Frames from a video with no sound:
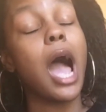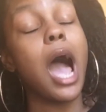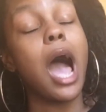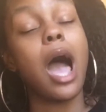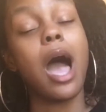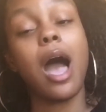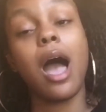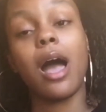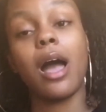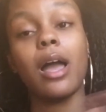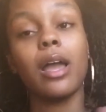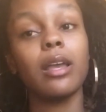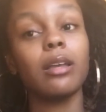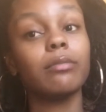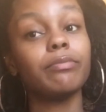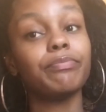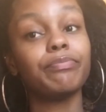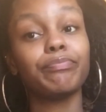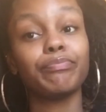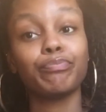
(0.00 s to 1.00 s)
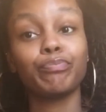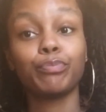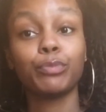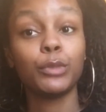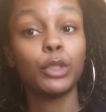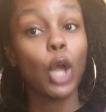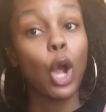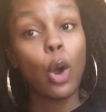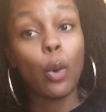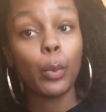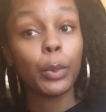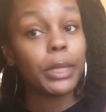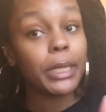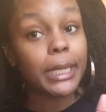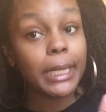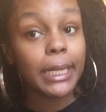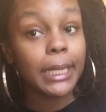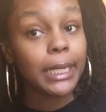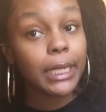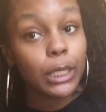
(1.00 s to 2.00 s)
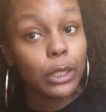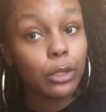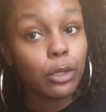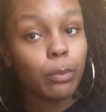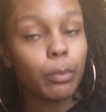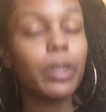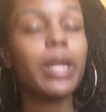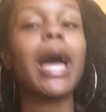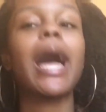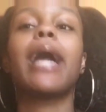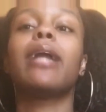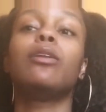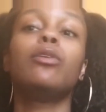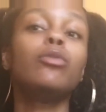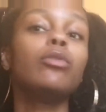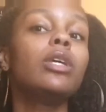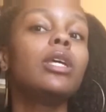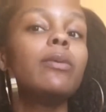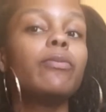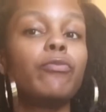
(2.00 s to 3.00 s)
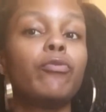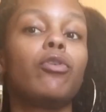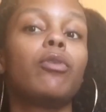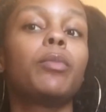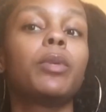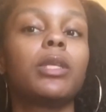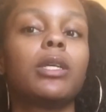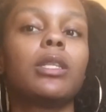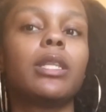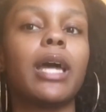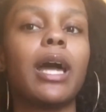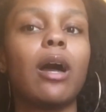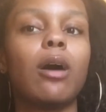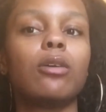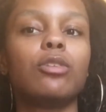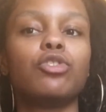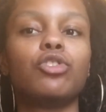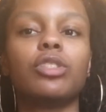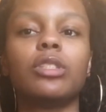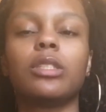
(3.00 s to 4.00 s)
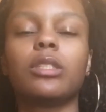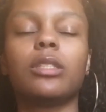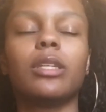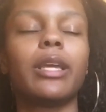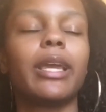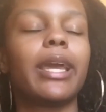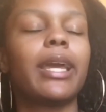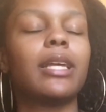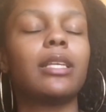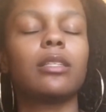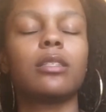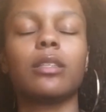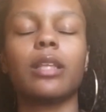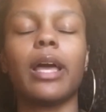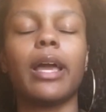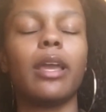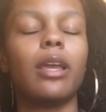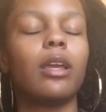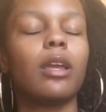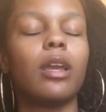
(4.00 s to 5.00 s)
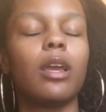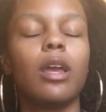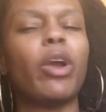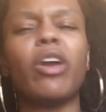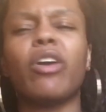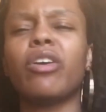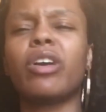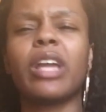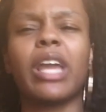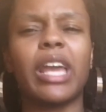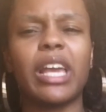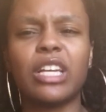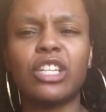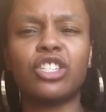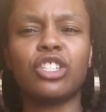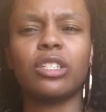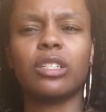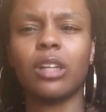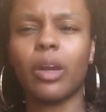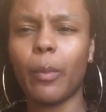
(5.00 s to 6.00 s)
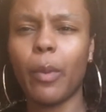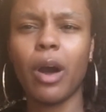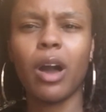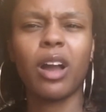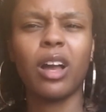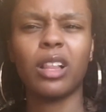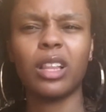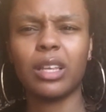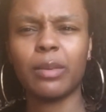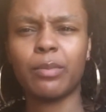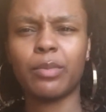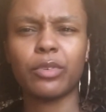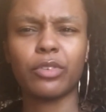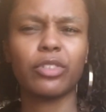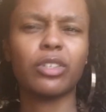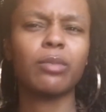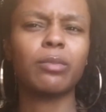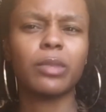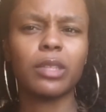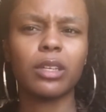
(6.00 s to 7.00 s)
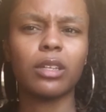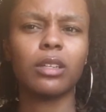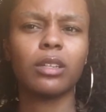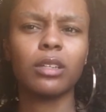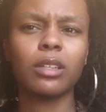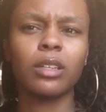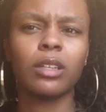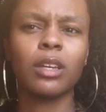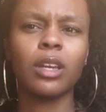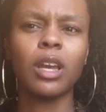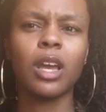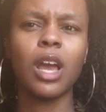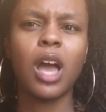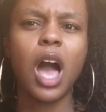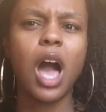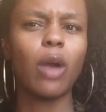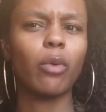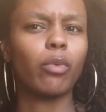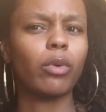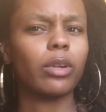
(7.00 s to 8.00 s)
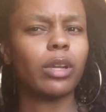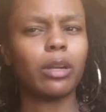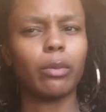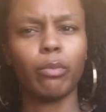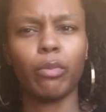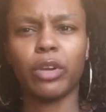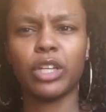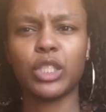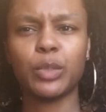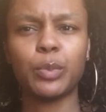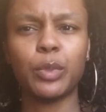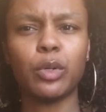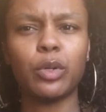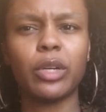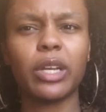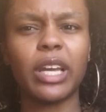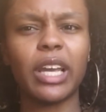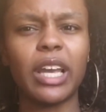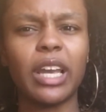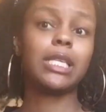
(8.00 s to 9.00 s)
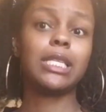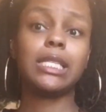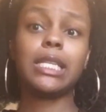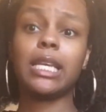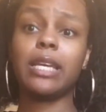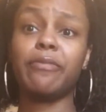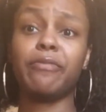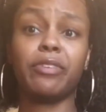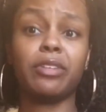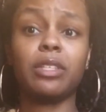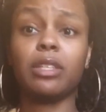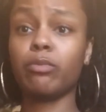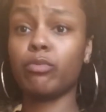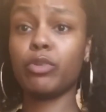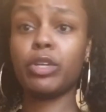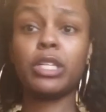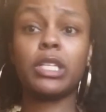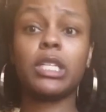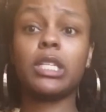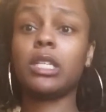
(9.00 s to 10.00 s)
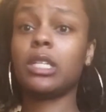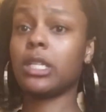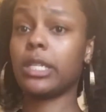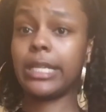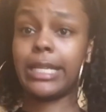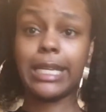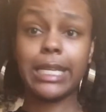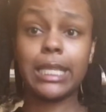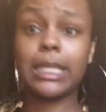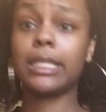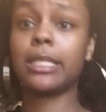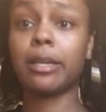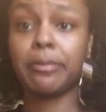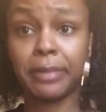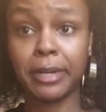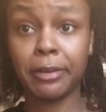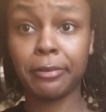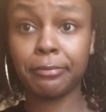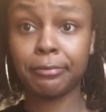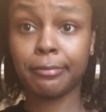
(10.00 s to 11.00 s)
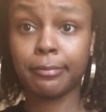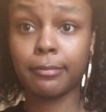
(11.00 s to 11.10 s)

I don't want to do, but I do keep formula in the house just in case, like rare occasion, apocalypse or something, I run out of breast milk. Let's say for some reason nothing's coming out,